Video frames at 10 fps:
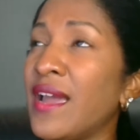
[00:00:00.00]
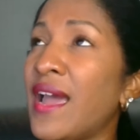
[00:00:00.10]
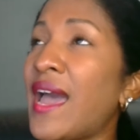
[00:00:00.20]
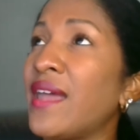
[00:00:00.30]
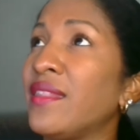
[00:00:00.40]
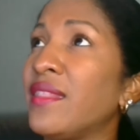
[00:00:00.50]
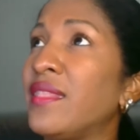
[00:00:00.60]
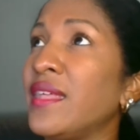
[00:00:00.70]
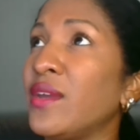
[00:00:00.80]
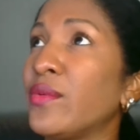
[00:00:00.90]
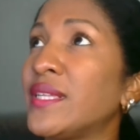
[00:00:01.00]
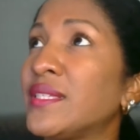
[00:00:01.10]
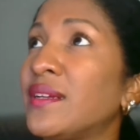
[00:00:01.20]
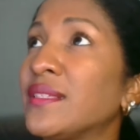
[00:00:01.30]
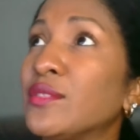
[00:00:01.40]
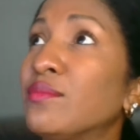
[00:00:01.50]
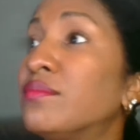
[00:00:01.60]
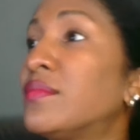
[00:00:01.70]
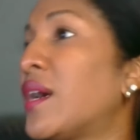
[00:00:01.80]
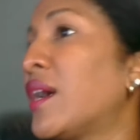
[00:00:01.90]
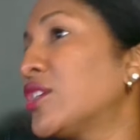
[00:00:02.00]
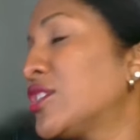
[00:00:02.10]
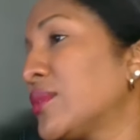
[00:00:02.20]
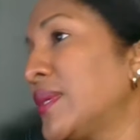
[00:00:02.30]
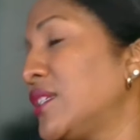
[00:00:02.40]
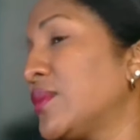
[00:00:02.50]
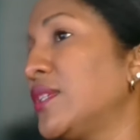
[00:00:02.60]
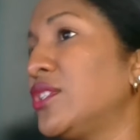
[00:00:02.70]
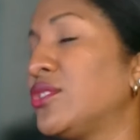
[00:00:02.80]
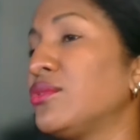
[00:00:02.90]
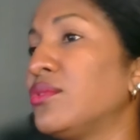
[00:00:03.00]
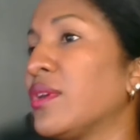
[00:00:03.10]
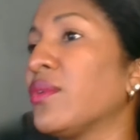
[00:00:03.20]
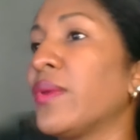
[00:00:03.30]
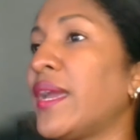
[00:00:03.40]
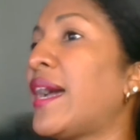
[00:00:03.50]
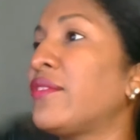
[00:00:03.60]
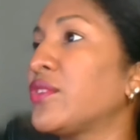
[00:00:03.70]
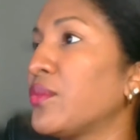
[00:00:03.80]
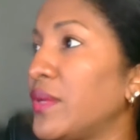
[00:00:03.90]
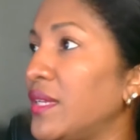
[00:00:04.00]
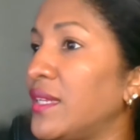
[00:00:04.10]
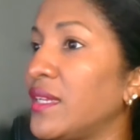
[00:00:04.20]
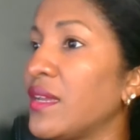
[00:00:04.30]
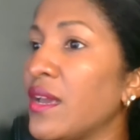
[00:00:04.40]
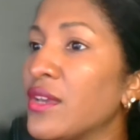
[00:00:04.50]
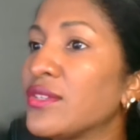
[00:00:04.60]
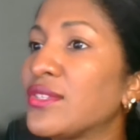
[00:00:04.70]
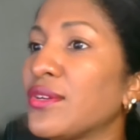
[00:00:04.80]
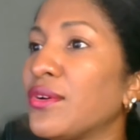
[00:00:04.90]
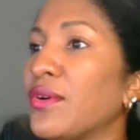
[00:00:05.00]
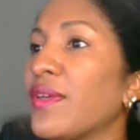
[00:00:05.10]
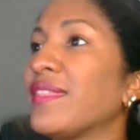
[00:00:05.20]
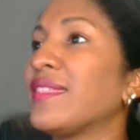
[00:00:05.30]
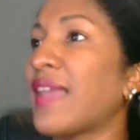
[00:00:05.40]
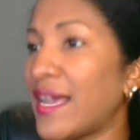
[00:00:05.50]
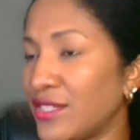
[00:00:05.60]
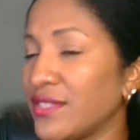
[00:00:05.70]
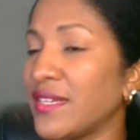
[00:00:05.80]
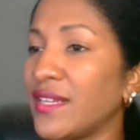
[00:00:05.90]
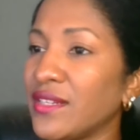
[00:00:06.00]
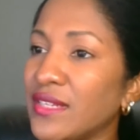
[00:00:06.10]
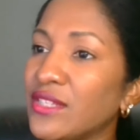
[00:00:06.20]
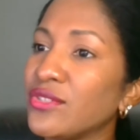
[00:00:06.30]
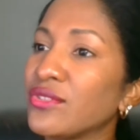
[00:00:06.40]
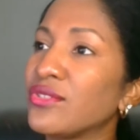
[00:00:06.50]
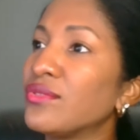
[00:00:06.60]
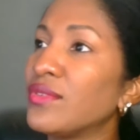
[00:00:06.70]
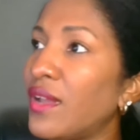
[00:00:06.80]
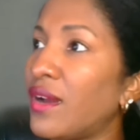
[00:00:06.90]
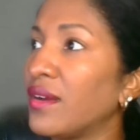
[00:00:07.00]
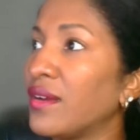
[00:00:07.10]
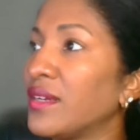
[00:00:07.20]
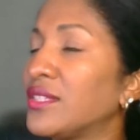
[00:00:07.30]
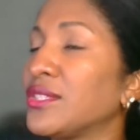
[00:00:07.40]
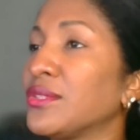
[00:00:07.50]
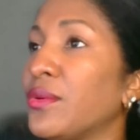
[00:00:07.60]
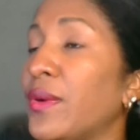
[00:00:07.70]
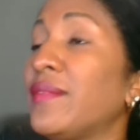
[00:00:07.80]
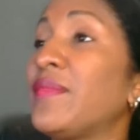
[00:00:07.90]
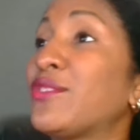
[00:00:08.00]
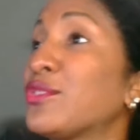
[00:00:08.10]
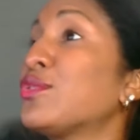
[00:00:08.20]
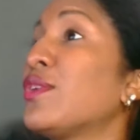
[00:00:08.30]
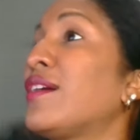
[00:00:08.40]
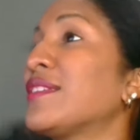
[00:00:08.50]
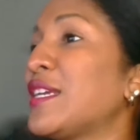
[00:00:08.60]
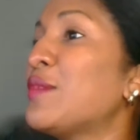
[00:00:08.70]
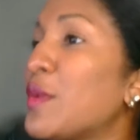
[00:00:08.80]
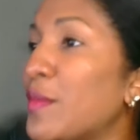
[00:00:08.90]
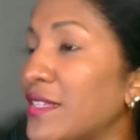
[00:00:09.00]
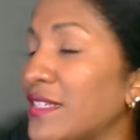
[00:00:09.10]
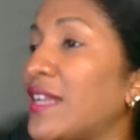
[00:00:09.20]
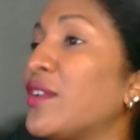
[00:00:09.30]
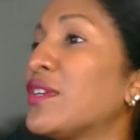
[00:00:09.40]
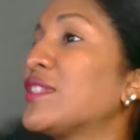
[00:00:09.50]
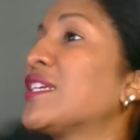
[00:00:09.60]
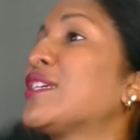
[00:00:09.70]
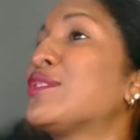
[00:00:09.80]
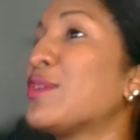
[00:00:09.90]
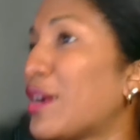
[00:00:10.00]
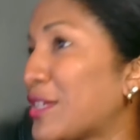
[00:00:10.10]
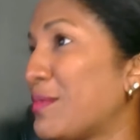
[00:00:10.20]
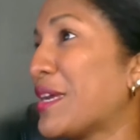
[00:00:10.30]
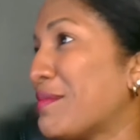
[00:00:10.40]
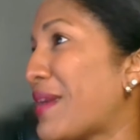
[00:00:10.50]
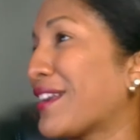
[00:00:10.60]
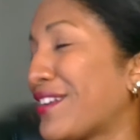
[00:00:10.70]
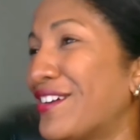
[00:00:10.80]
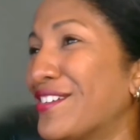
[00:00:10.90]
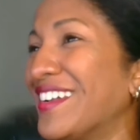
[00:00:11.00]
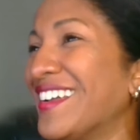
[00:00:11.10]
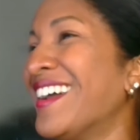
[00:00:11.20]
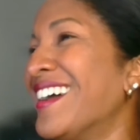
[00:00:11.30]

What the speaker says: And they waited until March 2022, or way after we did. So as you said, they took too long to implement it, and now they're taking too long to bring it back down.